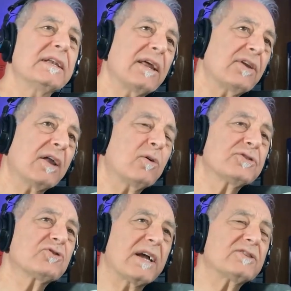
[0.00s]
Now, not all
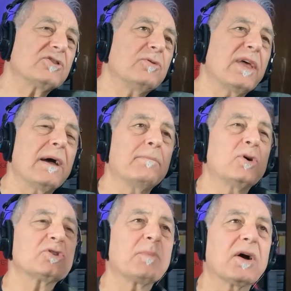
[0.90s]
Strats do that.
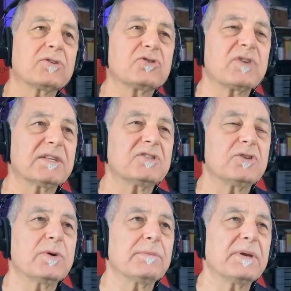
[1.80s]
Most modern Strats
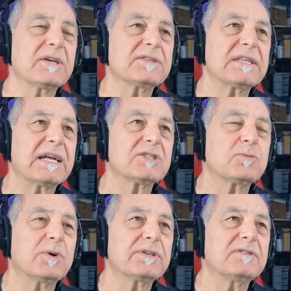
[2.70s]
do it because
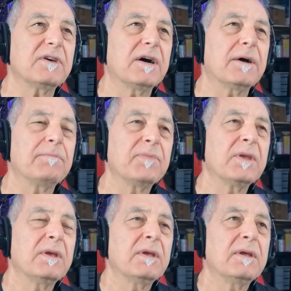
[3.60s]
that's what
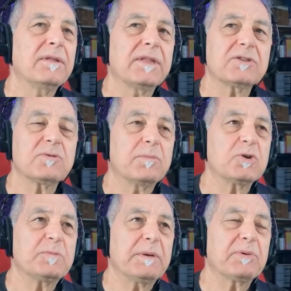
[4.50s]

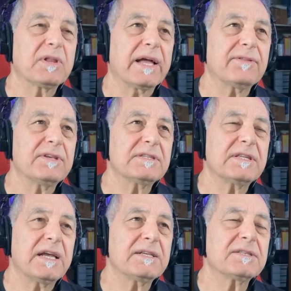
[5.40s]
most people like these
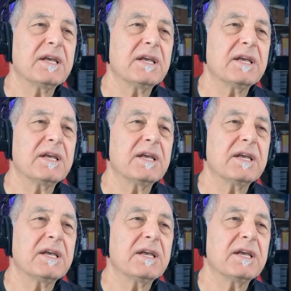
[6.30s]
days.